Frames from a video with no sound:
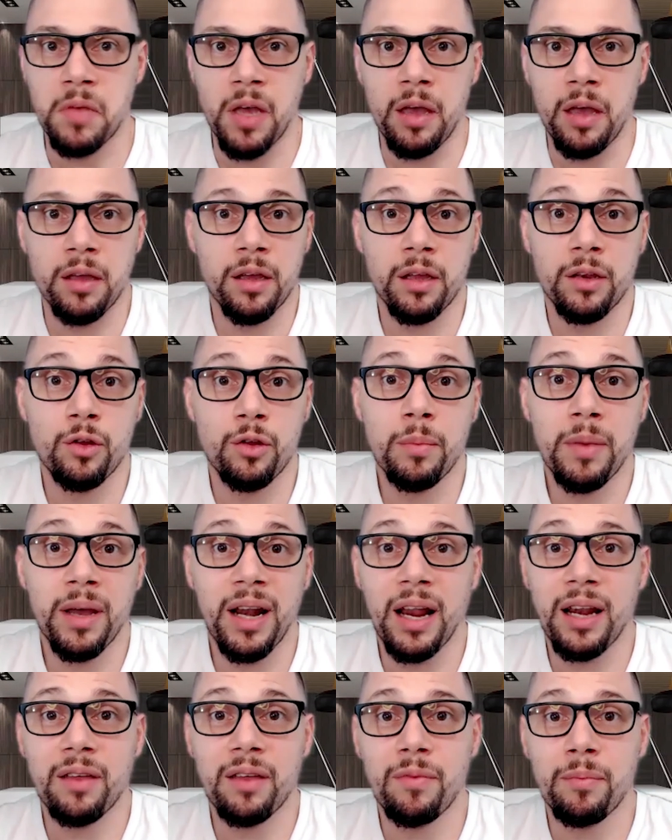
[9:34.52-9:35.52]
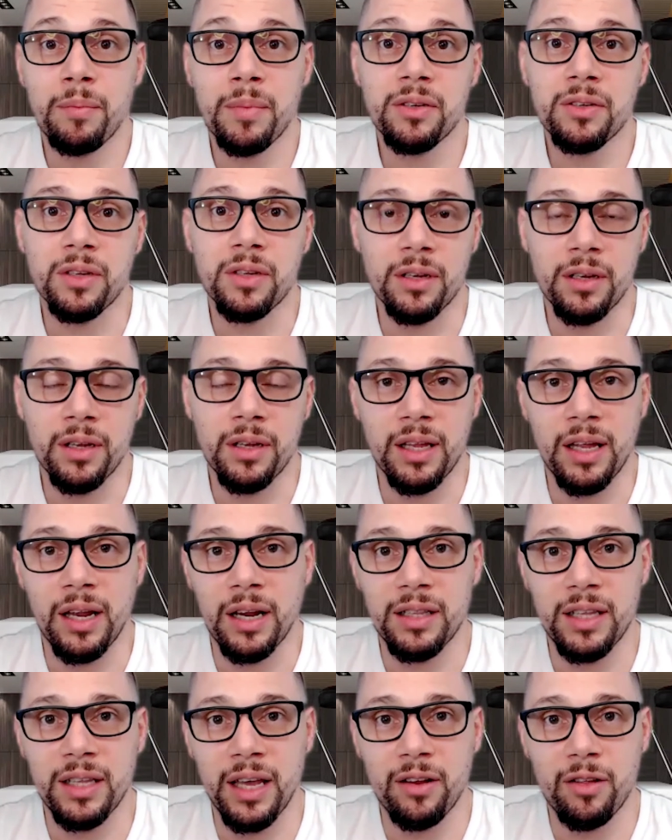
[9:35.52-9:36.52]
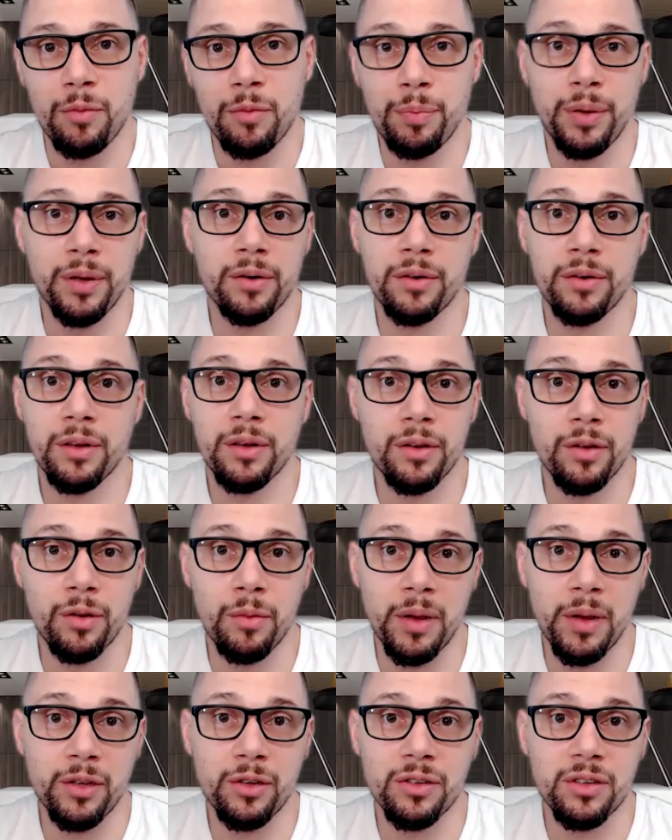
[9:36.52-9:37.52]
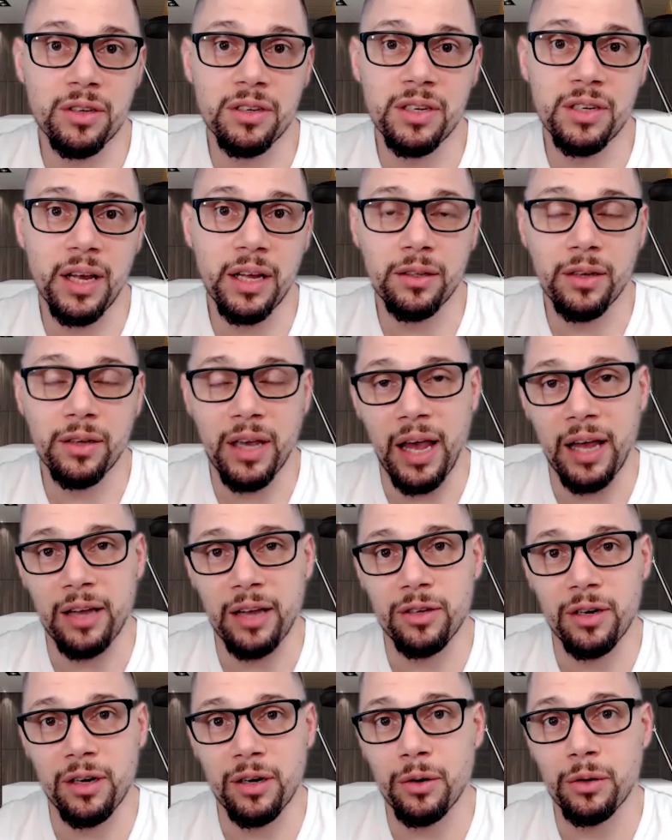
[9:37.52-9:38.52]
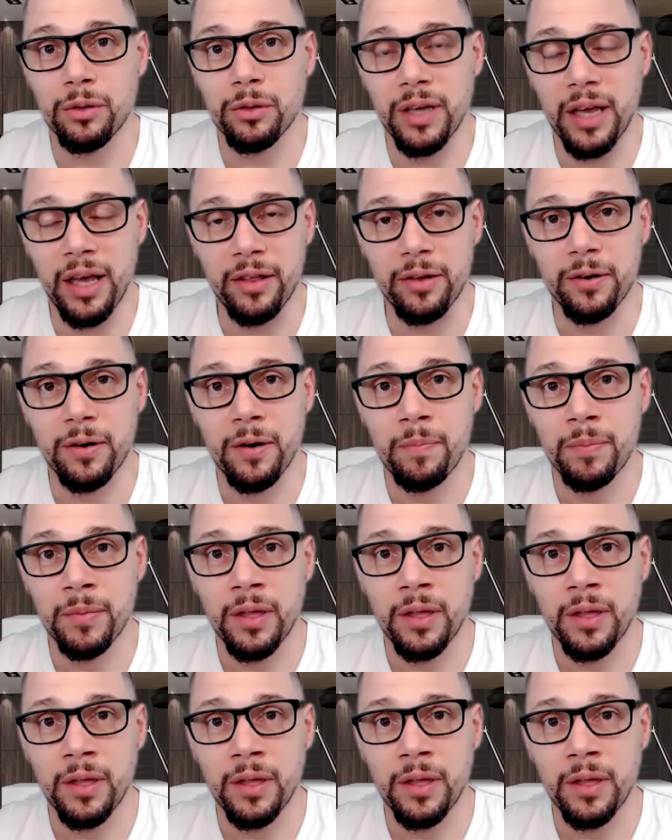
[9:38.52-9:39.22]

And you may not even miss it. And at the end of the period, you may just decide to cancel it altogether.